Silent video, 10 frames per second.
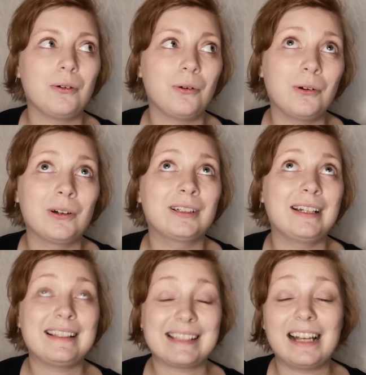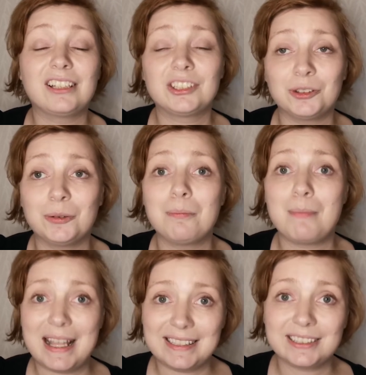or it's actual
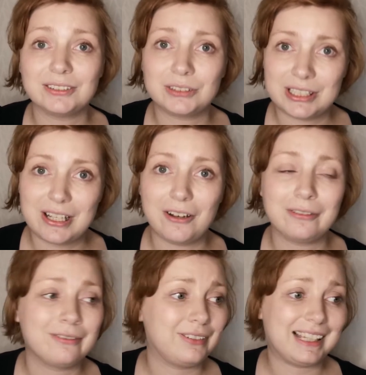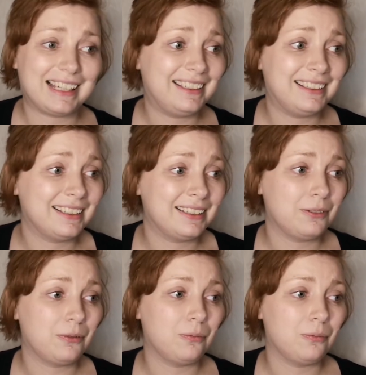medical stuff like